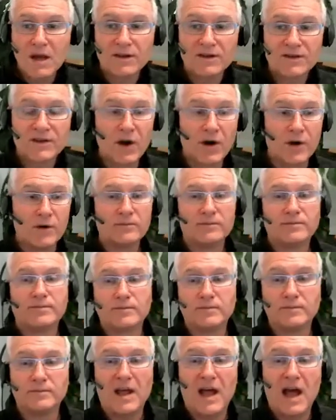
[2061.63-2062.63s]
So
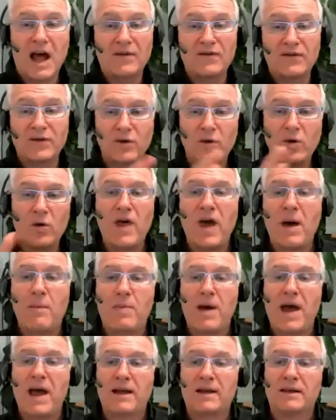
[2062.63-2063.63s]
after all
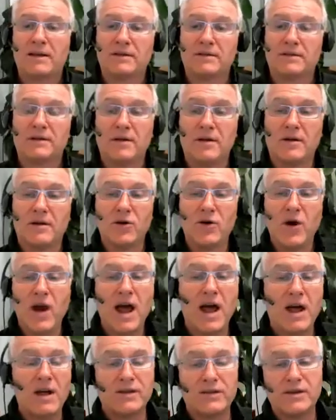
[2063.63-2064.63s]
that
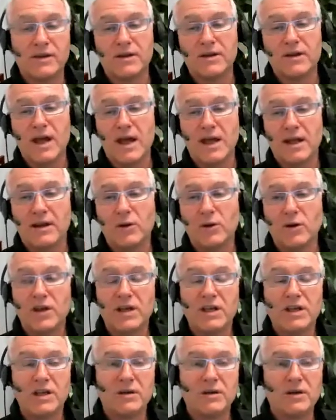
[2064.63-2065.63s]
background and
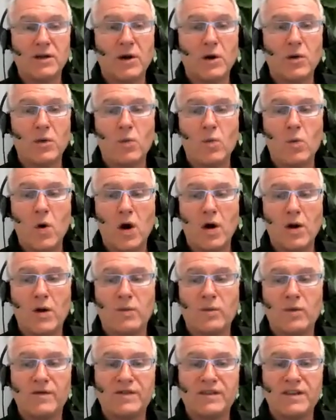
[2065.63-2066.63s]
looking at what
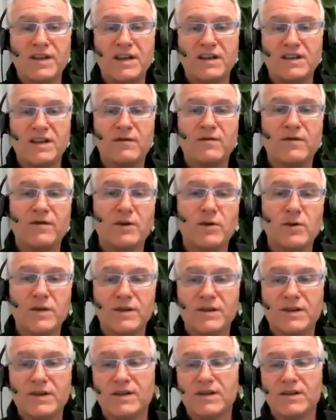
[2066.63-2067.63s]
we see as
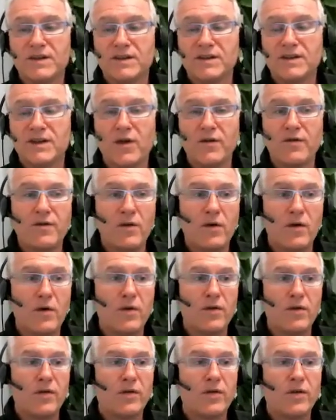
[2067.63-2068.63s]
influences and so
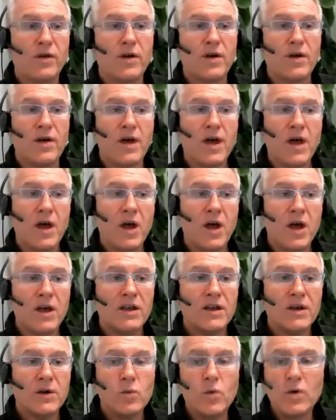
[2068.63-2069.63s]
forth,
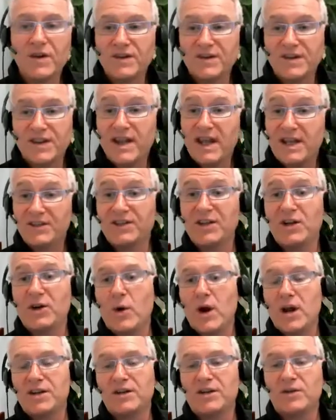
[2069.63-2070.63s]
what does the next
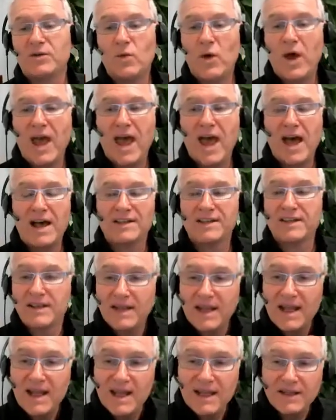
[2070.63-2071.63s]
generation warehouse
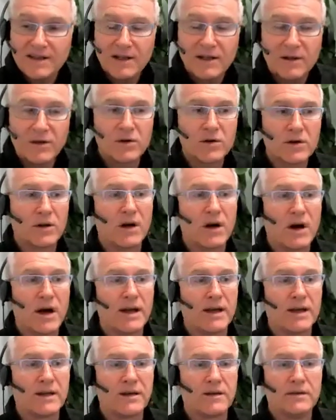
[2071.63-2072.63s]
need to look
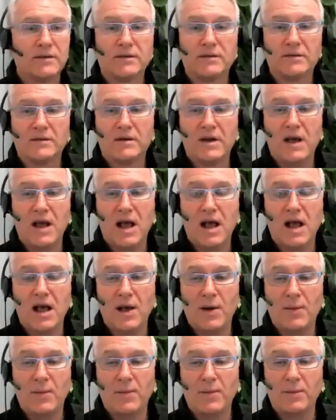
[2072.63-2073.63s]
like
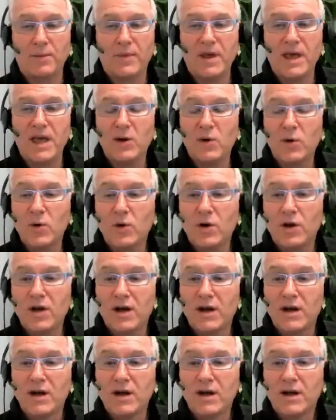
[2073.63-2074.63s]
in
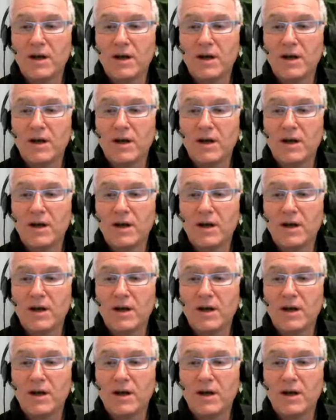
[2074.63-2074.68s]
order